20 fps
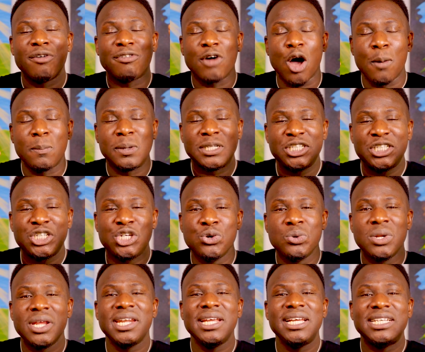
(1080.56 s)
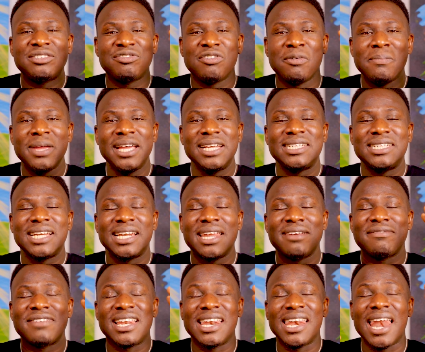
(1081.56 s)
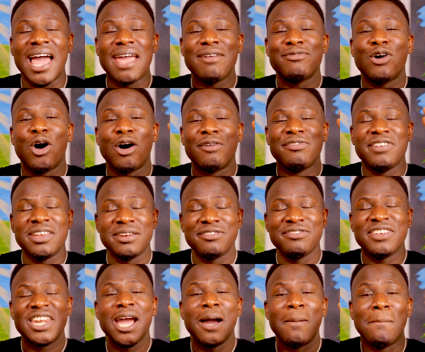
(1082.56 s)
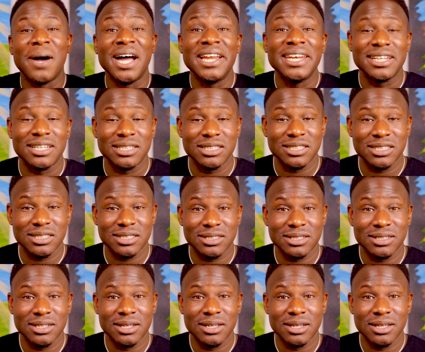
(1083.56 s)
of opportunities for me to live a life of infinite abundance.